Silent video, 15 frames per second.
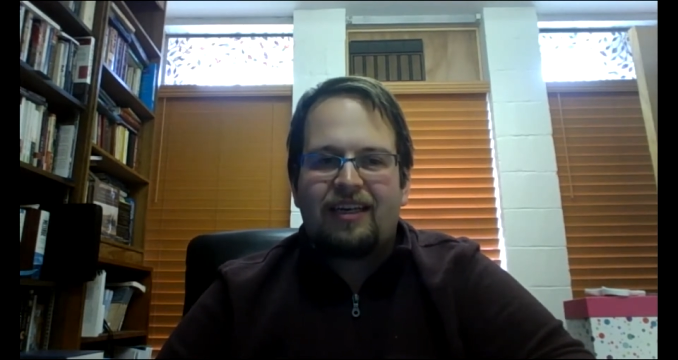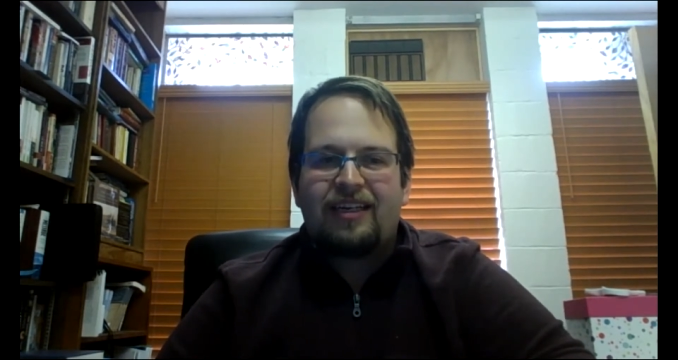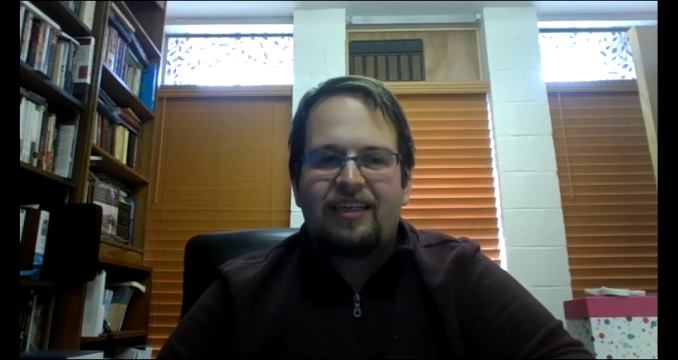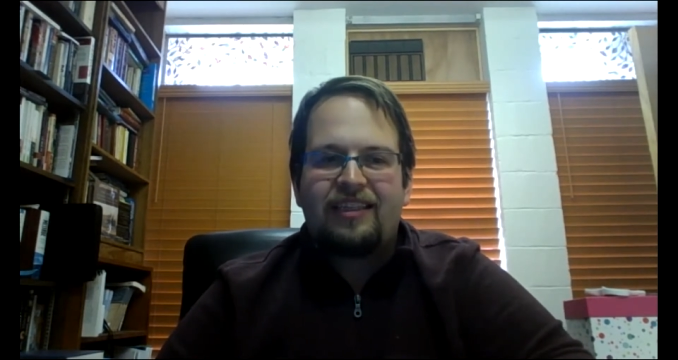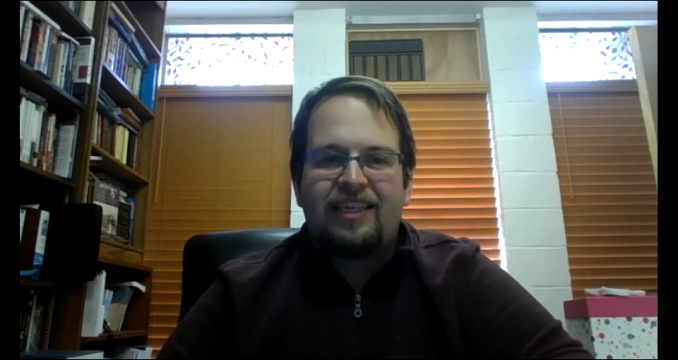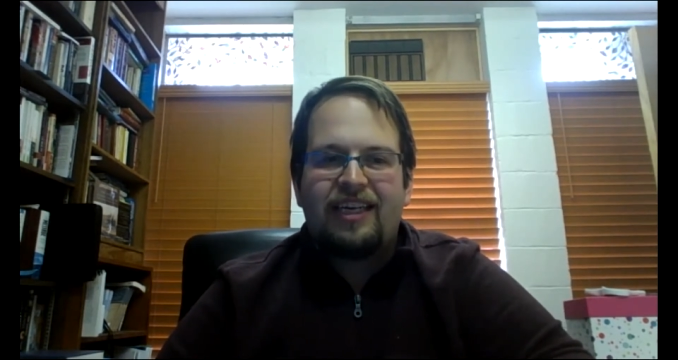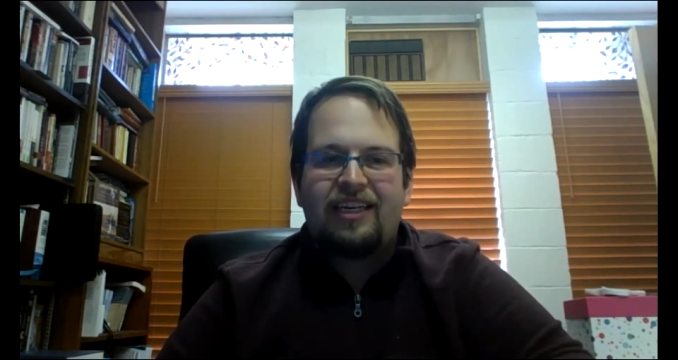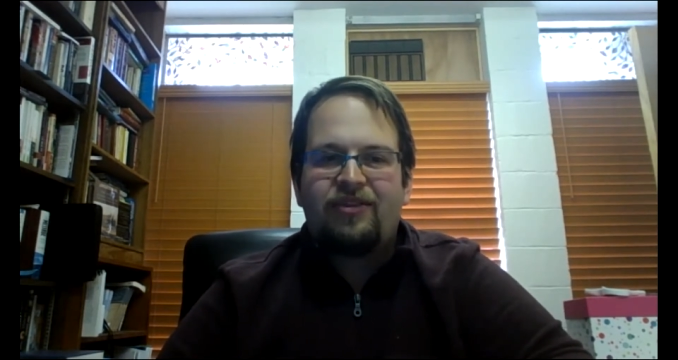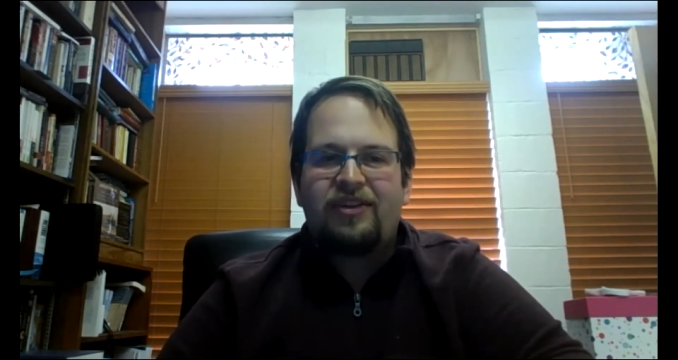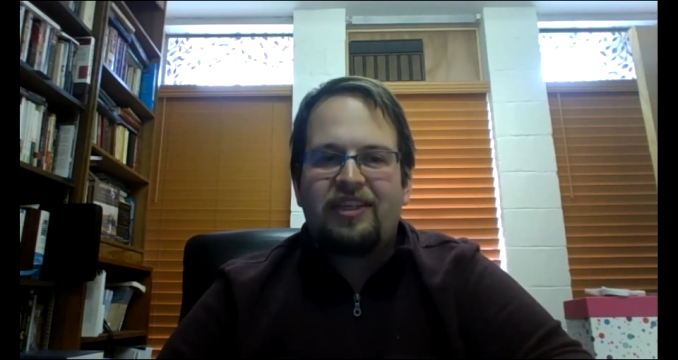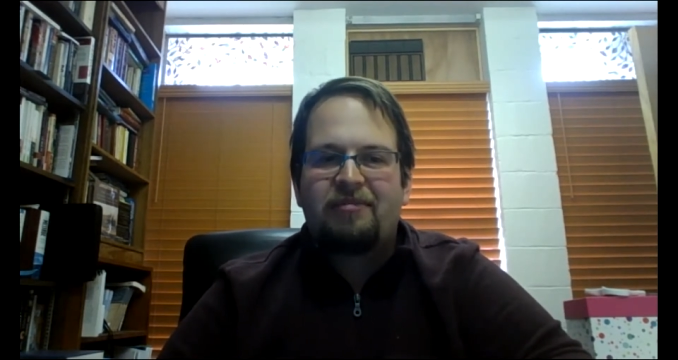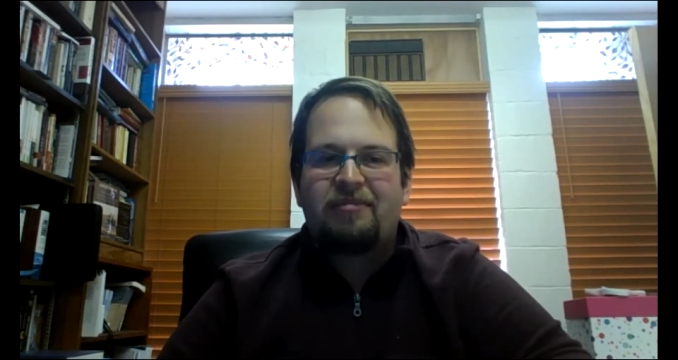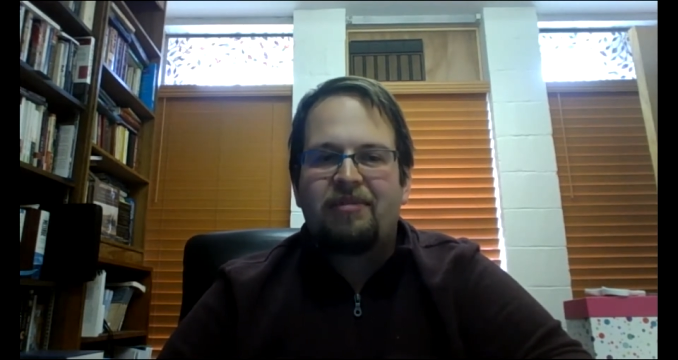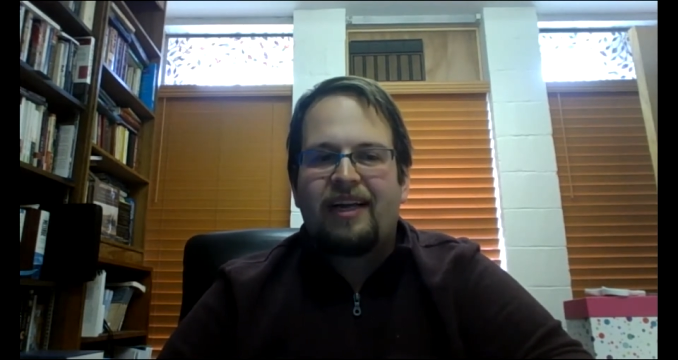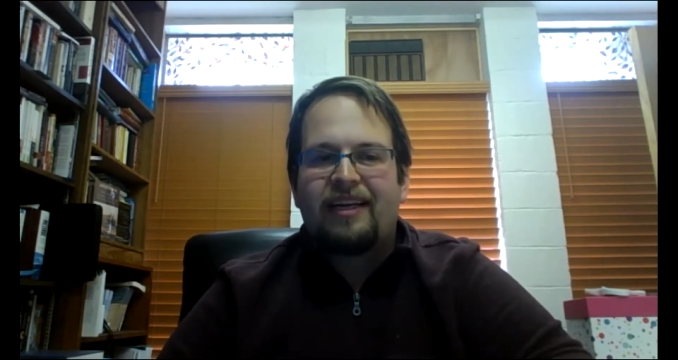continuing to
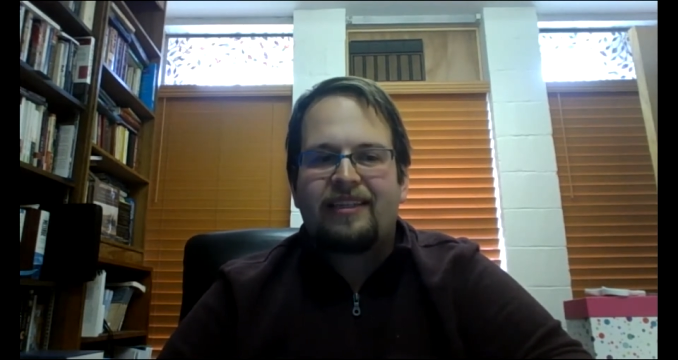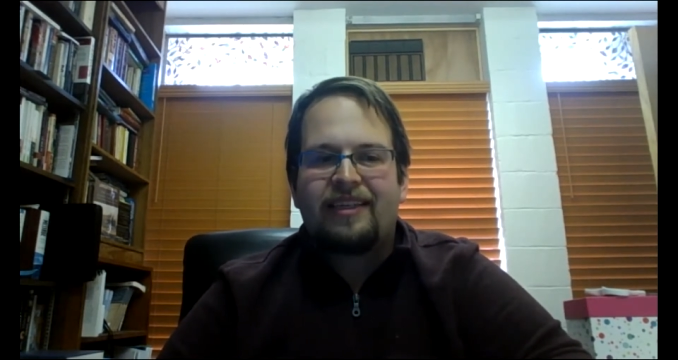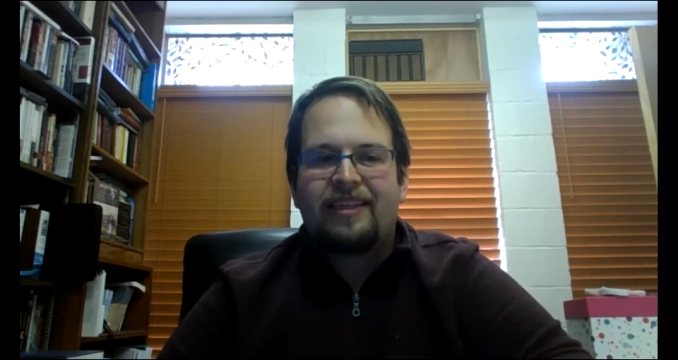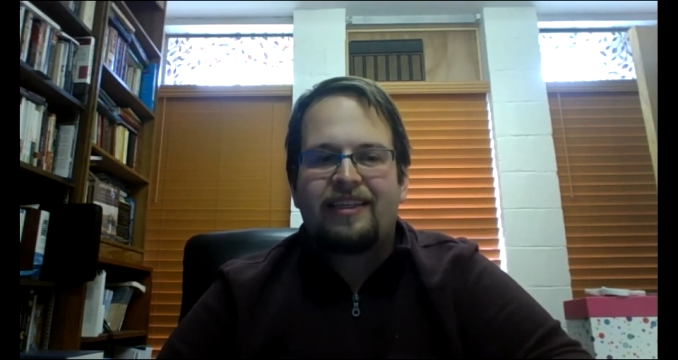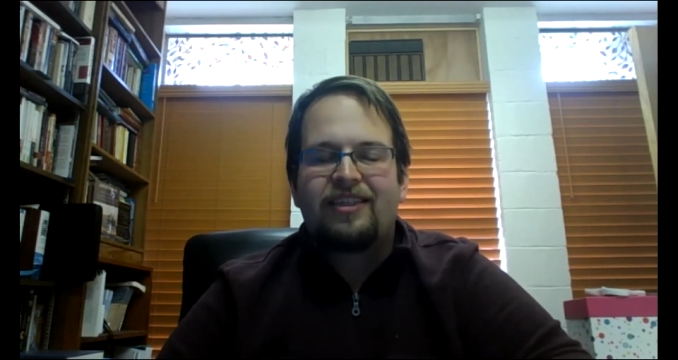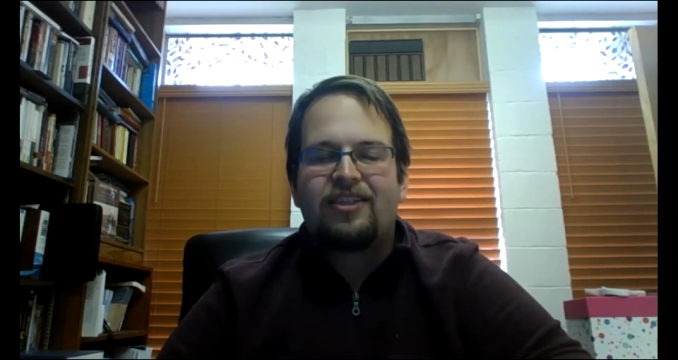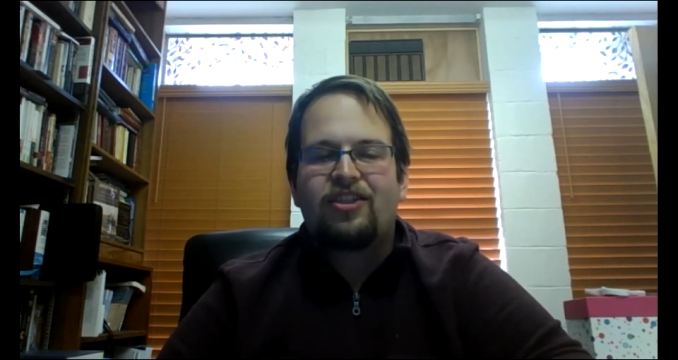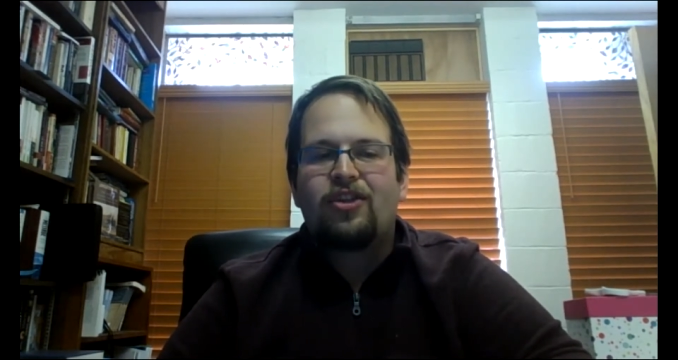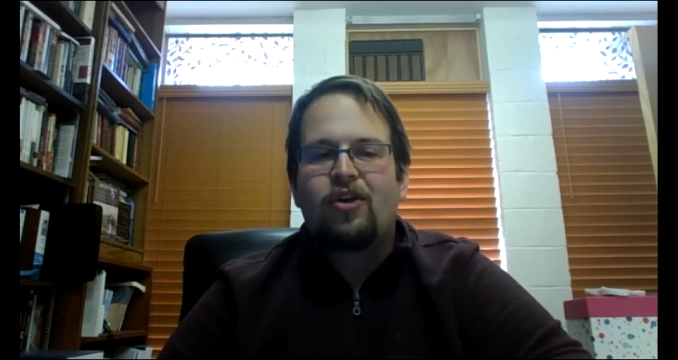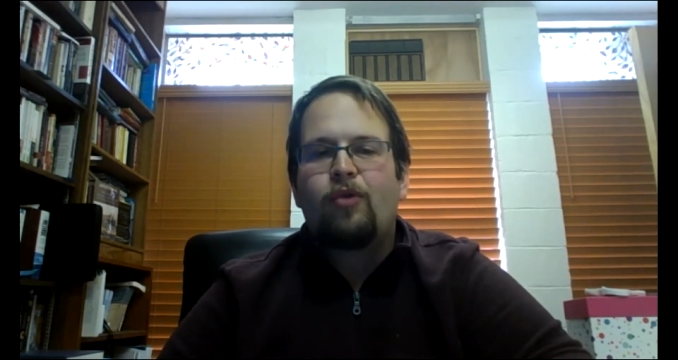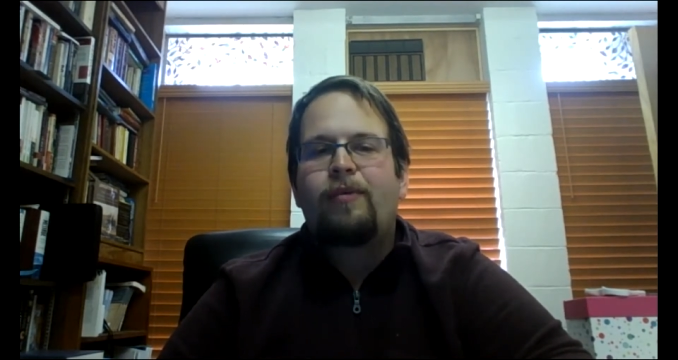bless us in so